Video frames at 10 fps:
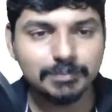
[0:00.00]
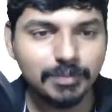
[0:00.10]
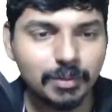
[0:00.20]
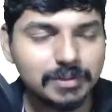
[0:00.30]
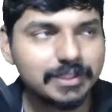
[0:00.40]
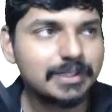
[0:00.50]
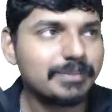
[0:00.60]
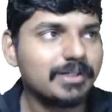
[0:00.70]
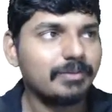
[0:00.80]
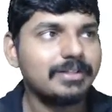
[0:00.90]
bounded
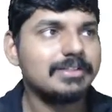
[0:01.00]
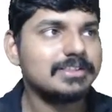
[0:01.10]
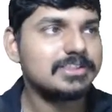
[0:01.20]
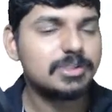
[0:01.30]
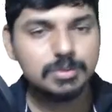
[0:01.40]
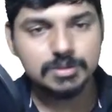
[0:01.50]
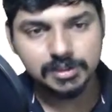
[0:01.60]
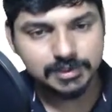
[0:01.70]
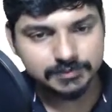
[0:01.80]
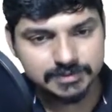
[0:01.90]
between these two
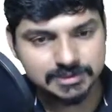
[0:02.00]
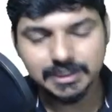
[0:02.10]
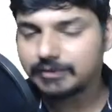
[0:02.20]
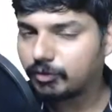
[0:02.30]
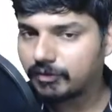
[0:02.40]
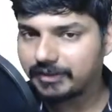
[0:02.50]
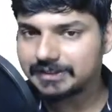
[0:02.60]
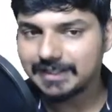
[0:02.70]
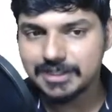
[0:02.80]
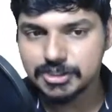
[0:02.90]
curves f of x
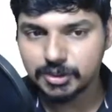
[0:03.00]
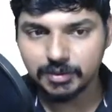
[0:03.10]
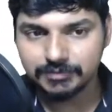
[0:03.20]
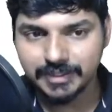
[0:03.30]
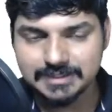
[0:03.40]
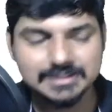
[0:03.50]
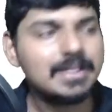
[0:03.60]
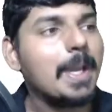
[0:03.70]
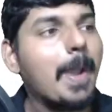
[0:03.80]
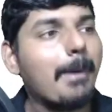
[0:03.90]
and g of x
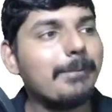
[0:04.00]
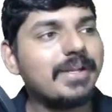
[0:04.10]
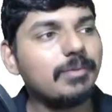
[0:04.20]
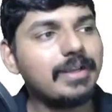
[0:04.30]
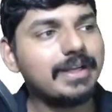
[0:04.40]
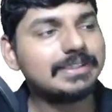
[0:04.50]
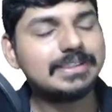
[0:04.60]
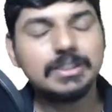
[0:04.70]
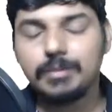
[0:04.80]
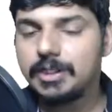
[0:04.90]
between x
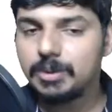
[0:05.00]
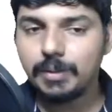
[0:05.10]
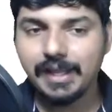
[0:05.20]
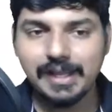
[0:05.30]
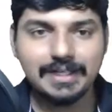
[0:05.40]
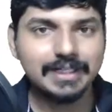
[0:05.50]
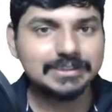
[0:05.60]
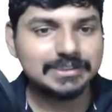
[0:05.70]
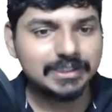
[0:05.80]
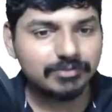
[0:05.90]
equal to a and x
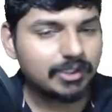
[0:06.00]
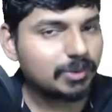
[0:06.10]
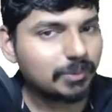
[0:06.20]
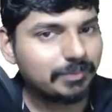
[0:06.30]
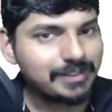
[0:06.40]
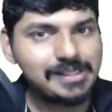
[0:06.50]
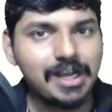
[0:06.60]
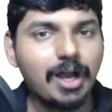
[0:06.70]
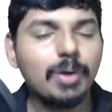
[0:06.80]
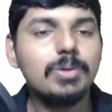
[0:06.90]
is equal to b.
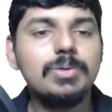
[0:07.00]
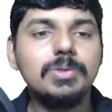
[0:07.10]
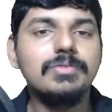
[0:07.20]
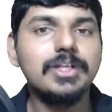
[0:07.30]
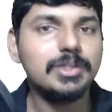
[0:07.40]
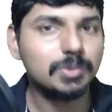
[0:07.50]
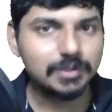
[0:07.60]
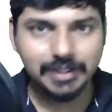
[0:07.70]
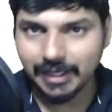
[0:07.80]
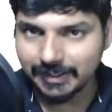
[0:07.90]
How do we do
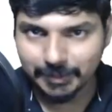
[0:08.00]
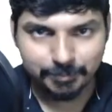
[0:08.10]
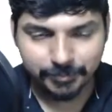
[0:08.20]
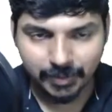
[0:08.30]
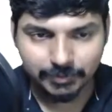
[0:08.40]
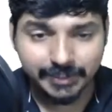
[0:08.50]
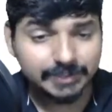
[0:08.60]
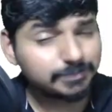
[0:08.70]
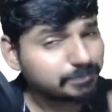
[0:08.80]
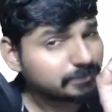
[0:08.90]
that? Okay,